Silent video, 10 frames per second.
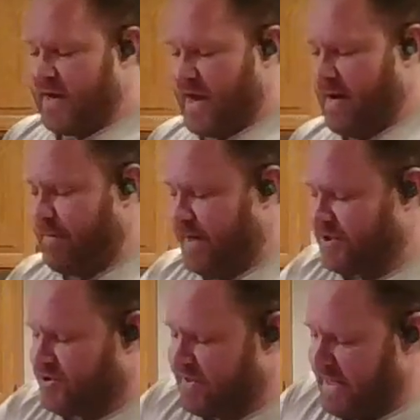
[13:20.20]
and make
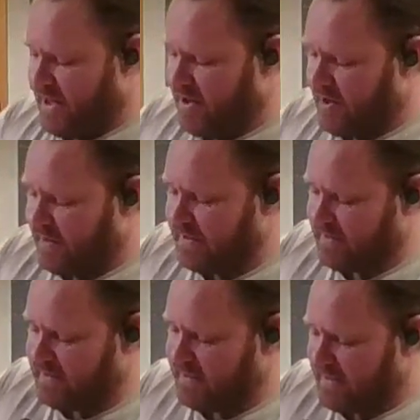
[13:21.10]
sure that you're
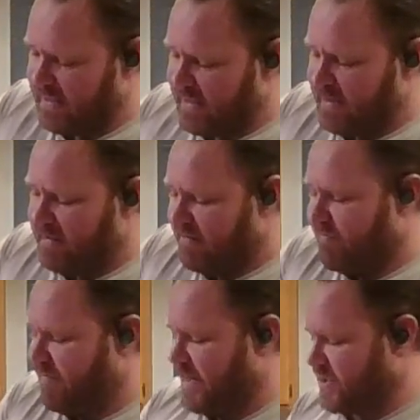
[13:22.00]

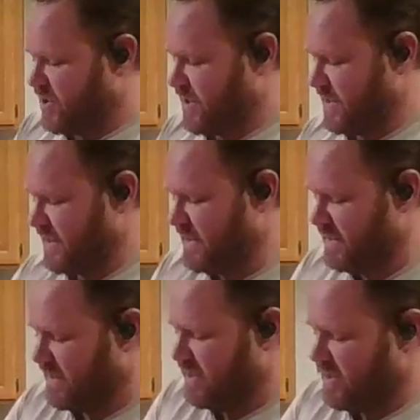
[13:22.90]
finished
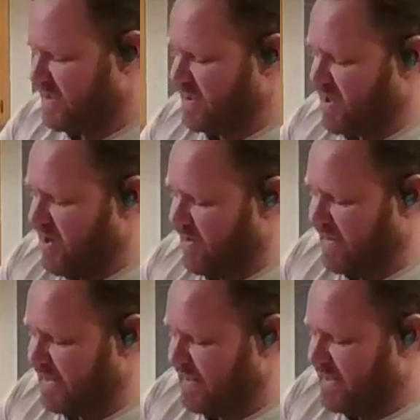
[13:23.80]
garlic.
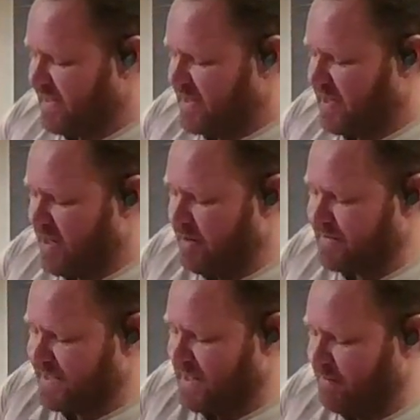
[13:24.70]
If it's
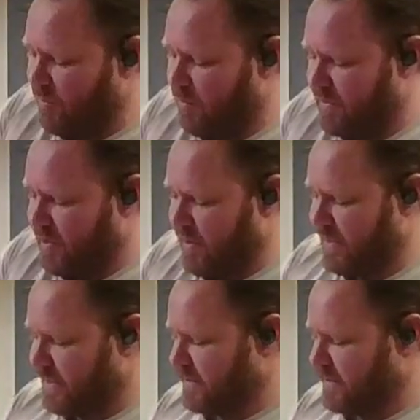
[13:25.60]
in the bowl with your onions.